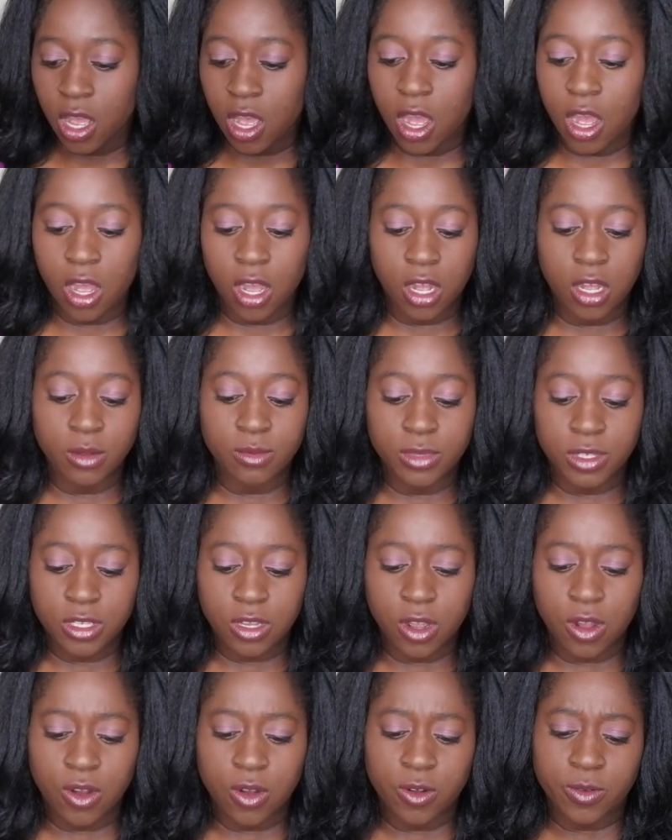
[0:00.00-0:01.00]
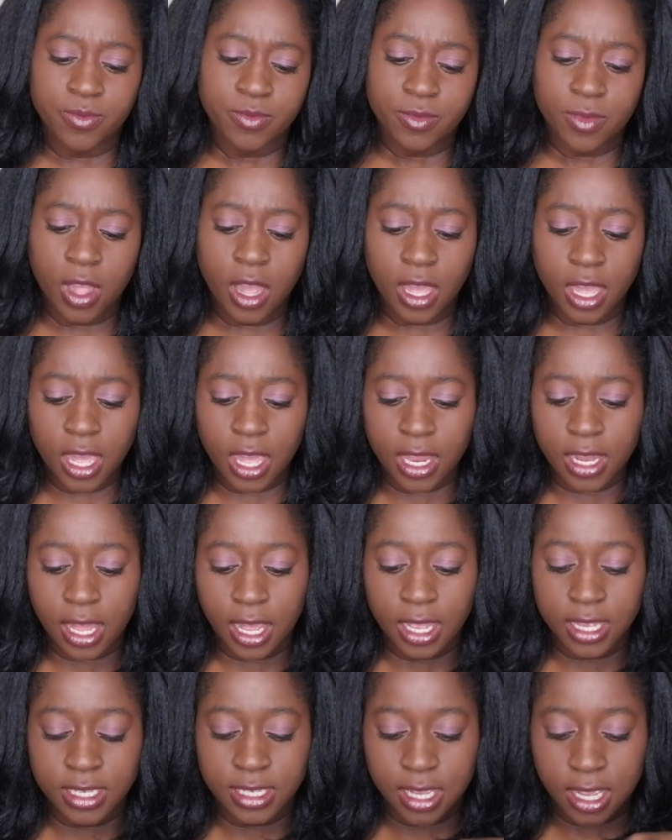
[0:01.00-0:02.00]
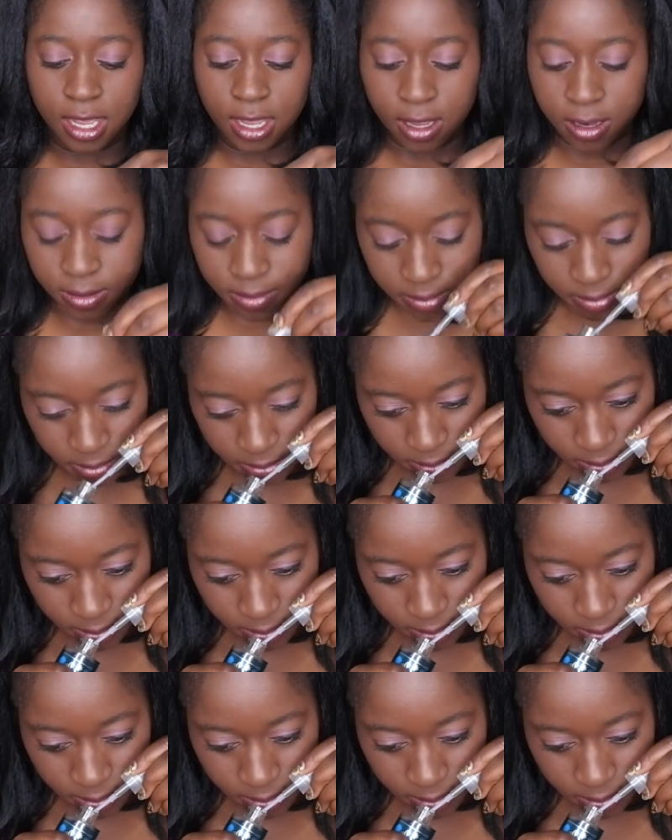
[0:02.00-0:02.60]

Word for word: Um, so again, like I said,